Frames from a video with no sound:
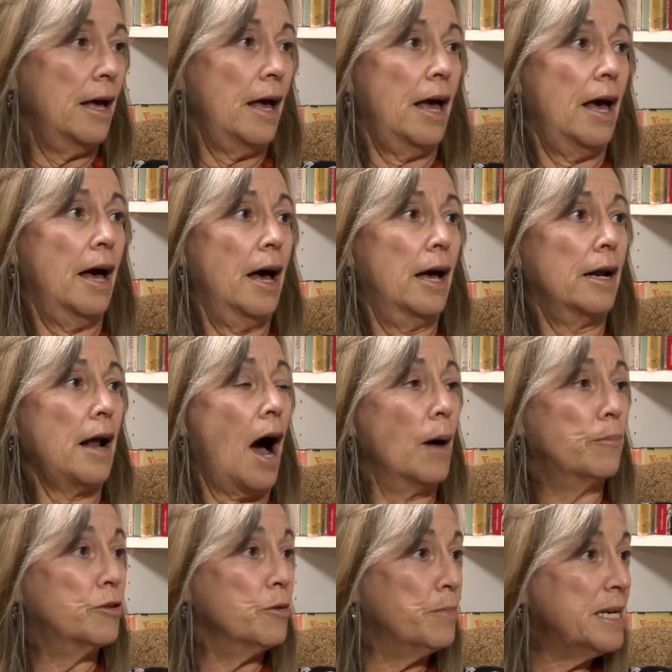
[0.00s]
and
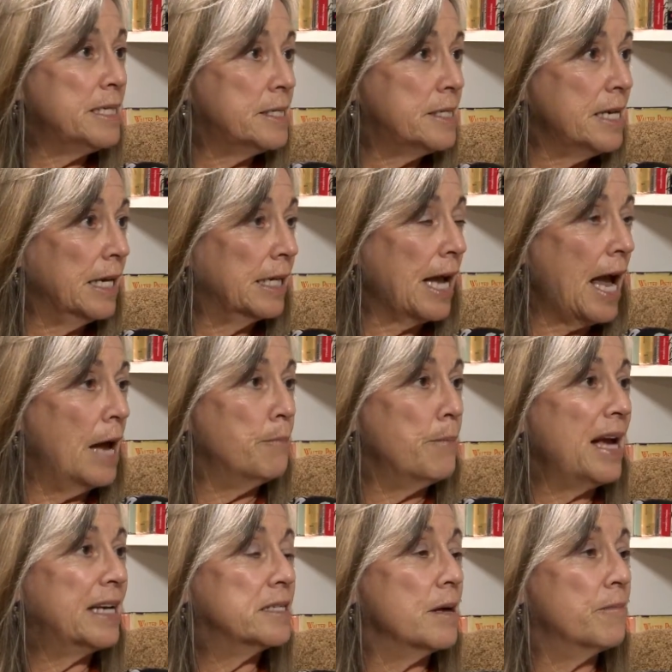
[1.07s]
optimistic and
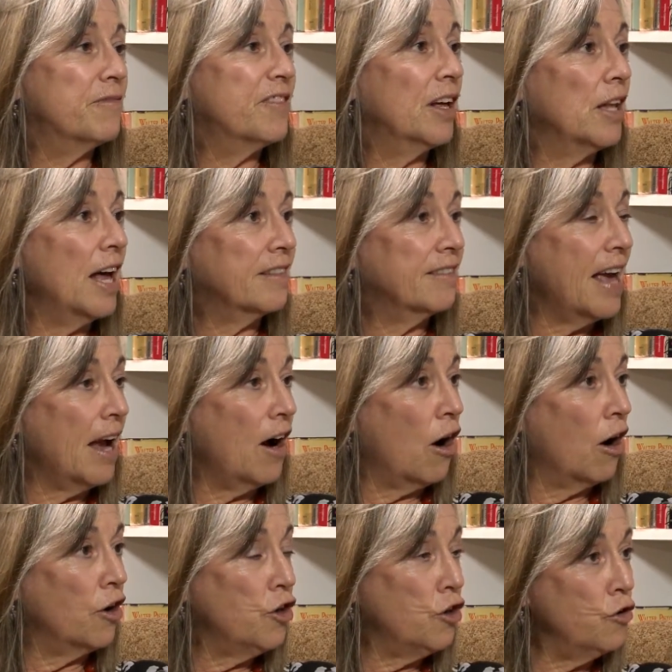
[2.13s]
makes them feel like they
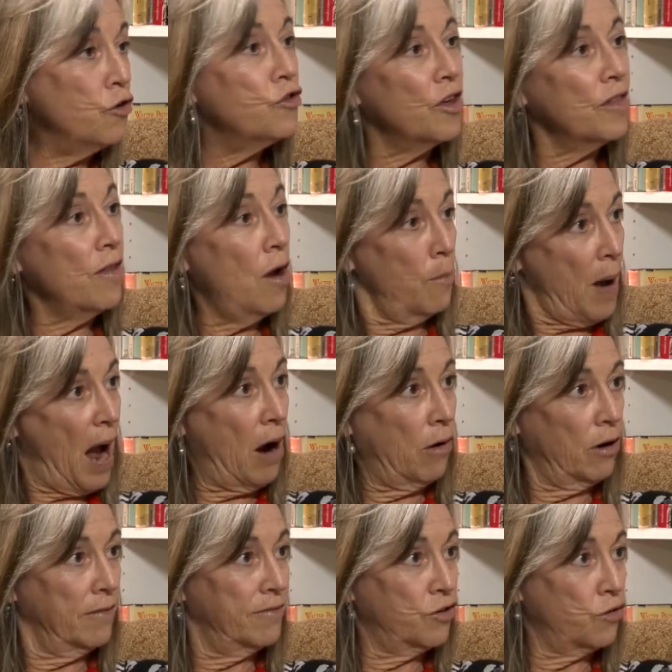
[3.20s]
are using their
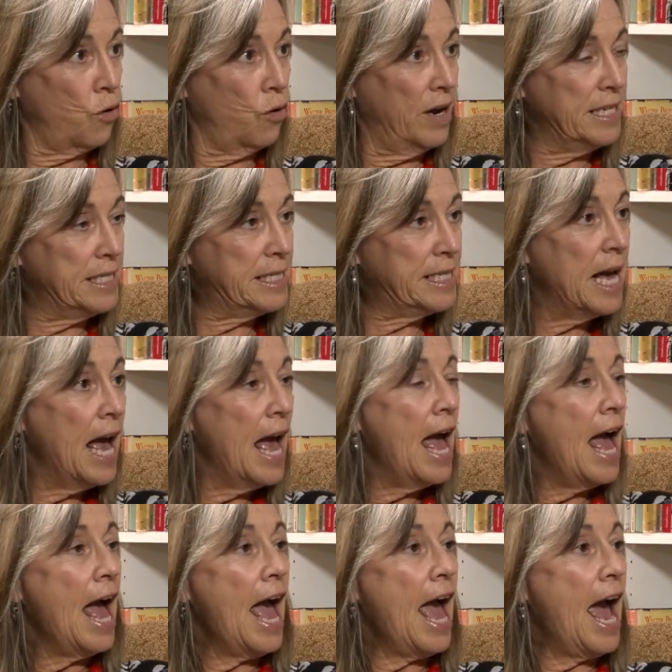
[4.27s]
power of choice
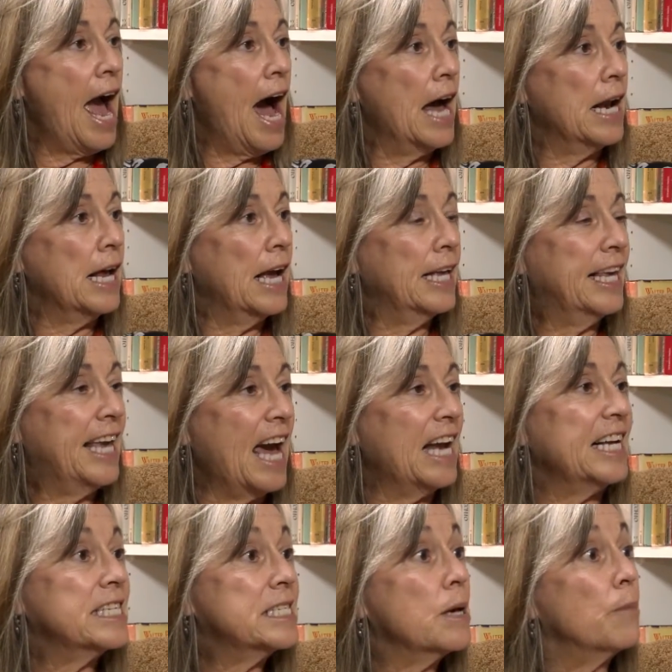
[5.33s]
and
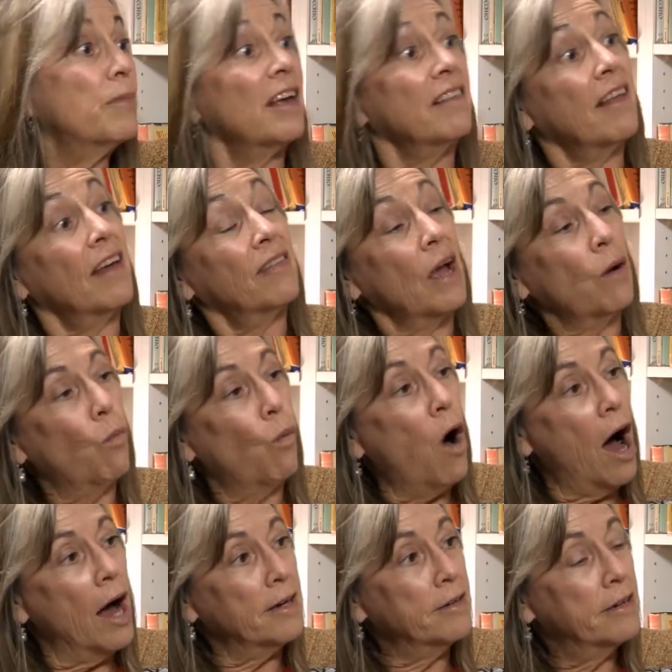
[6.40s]
getting something that they
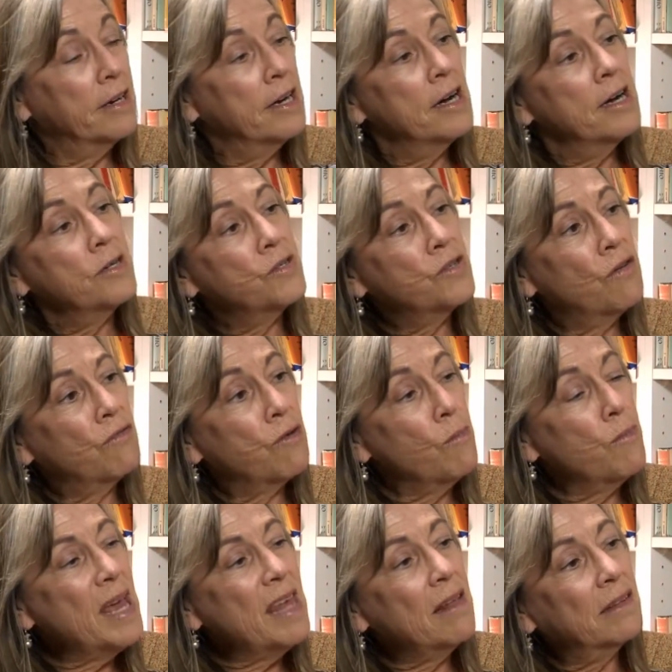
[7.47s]
want. So for
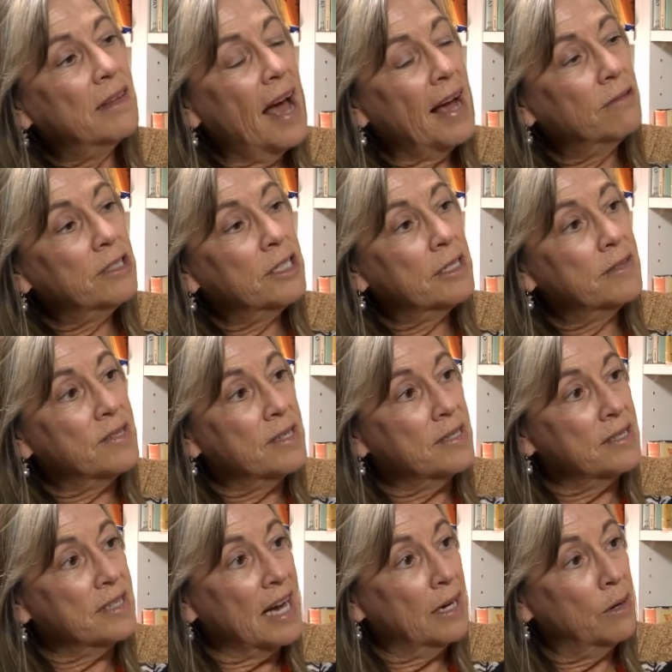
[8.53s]
me, the language of
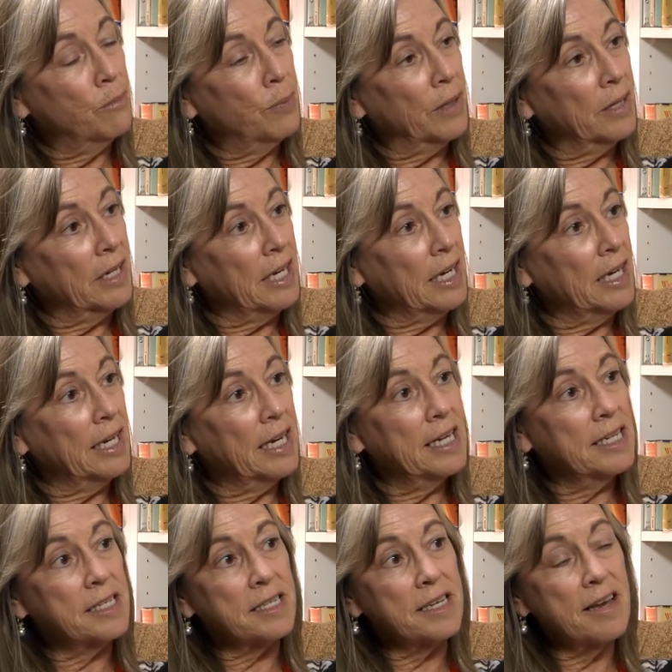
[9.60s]
sustainability
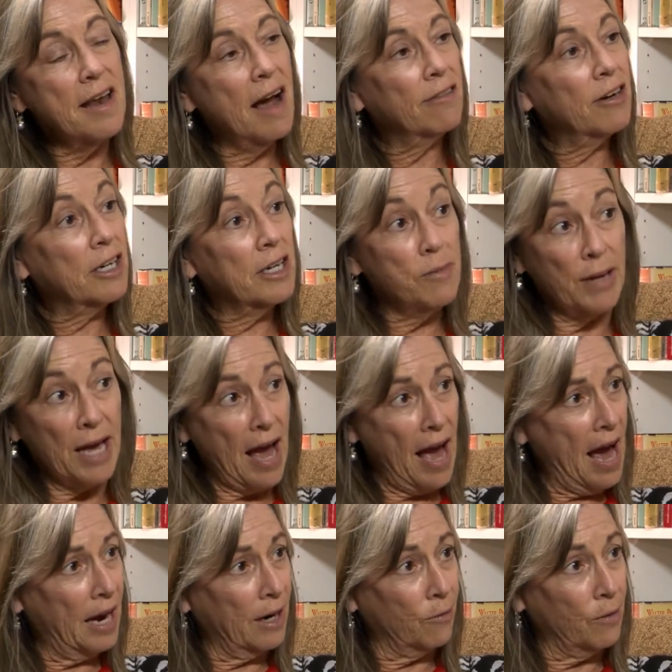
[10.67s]
is never going to be
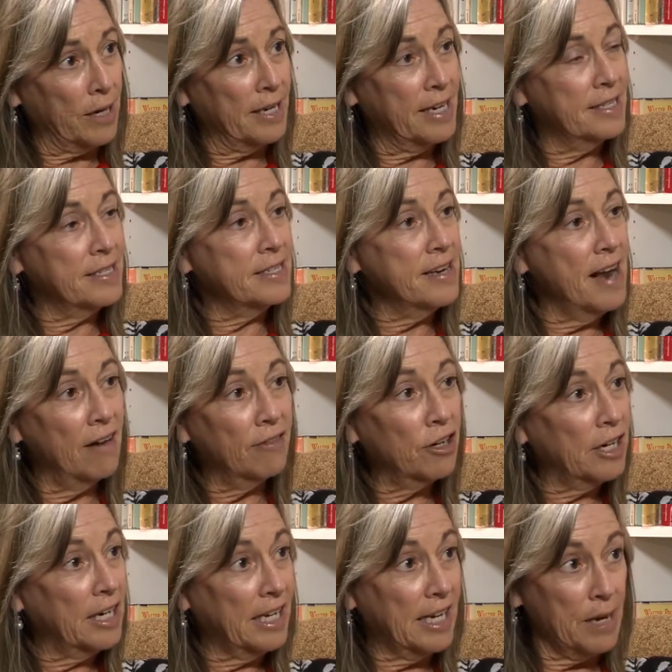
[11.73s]
adequate. It's
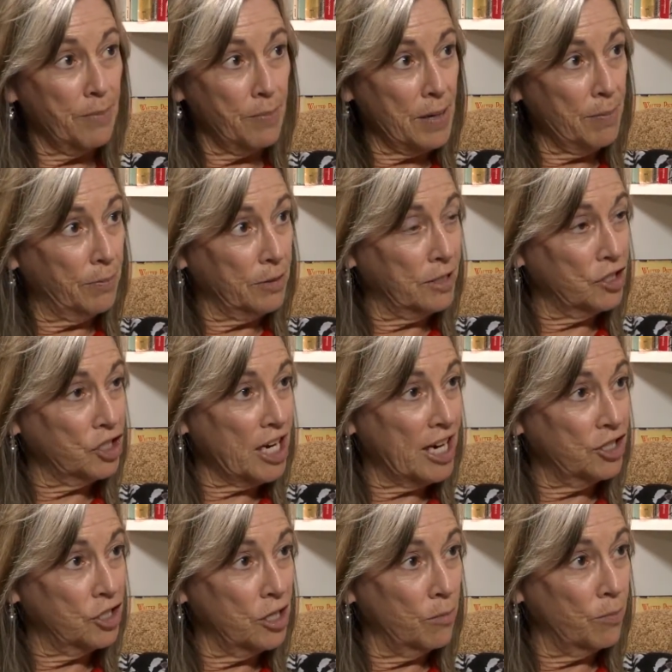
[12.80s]
never going to get people to
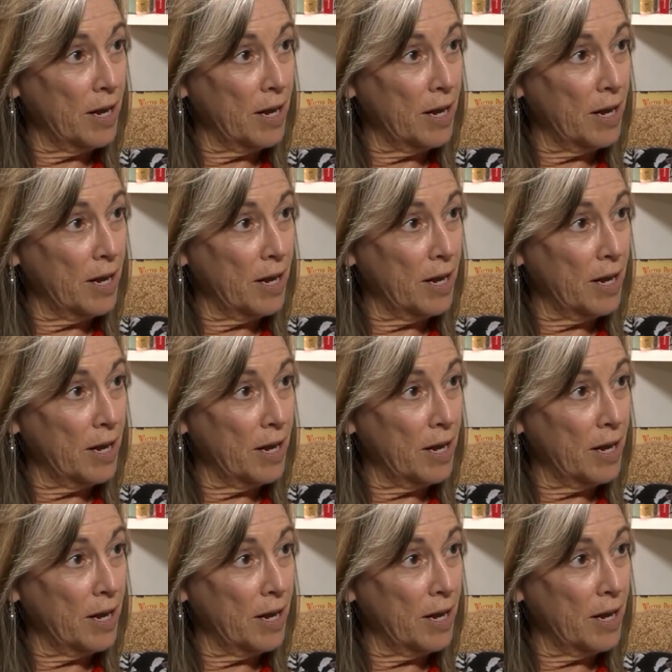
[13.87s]
change their